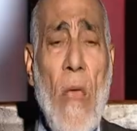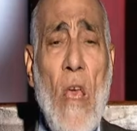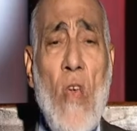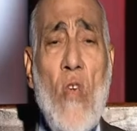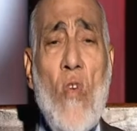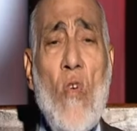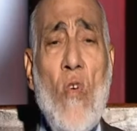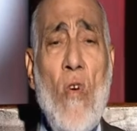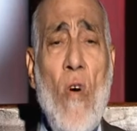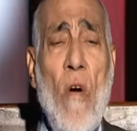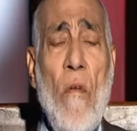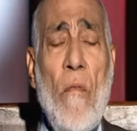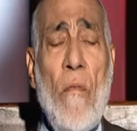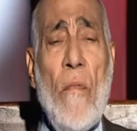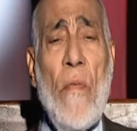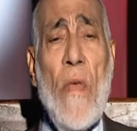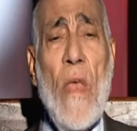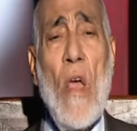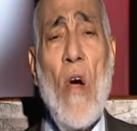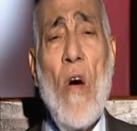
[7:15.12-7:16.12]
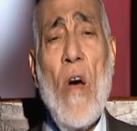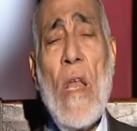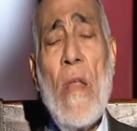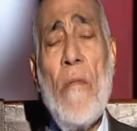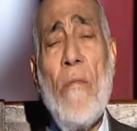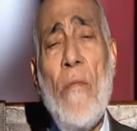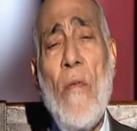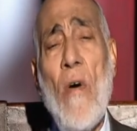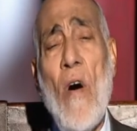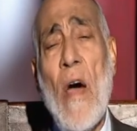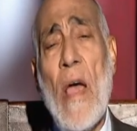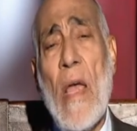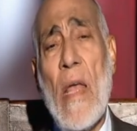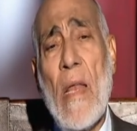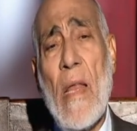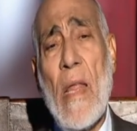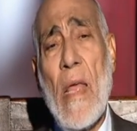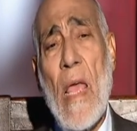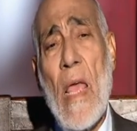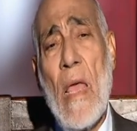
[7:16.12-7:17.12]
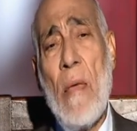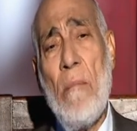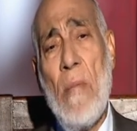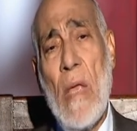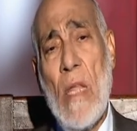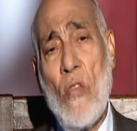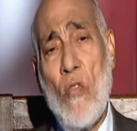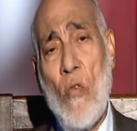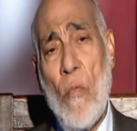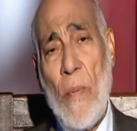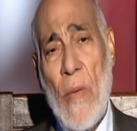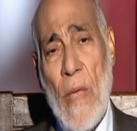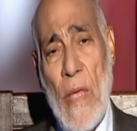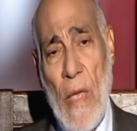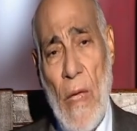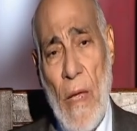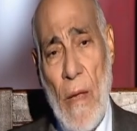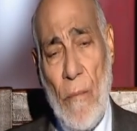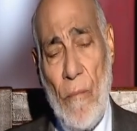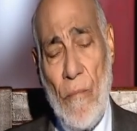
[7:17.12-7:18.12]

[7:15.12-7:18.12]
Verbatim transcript: issue of the olive oil came into being.